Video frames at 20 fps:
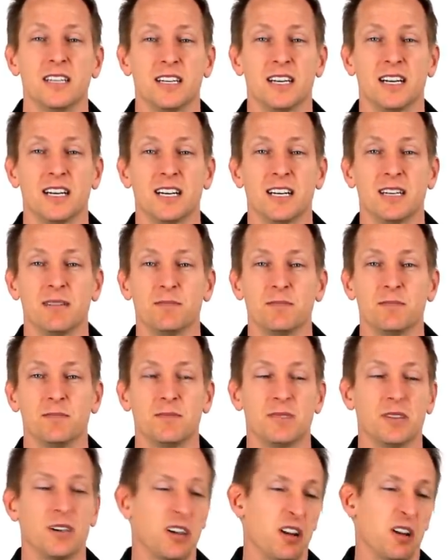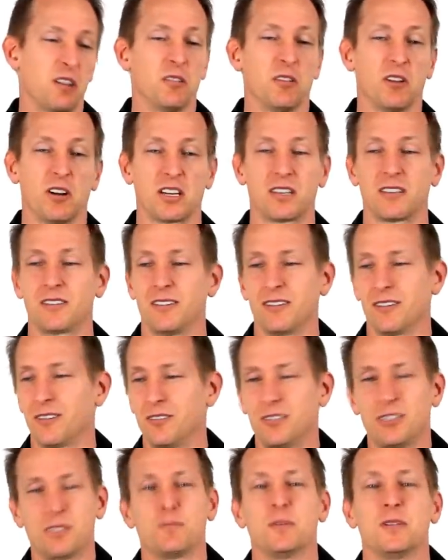I don't like, you know,
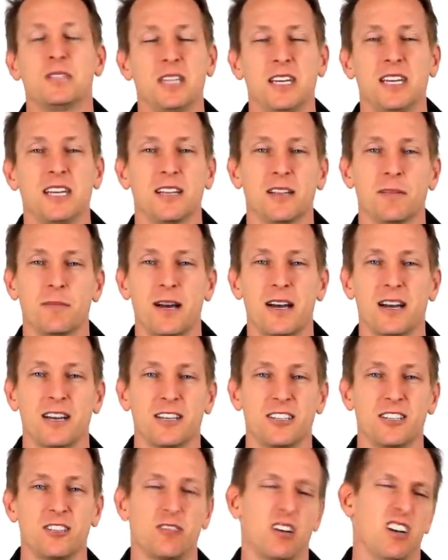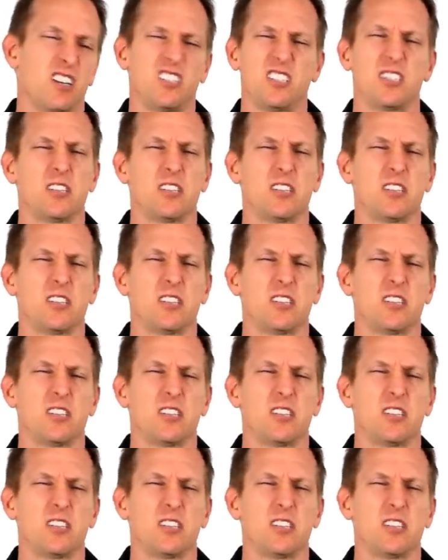this particular marketing strategy,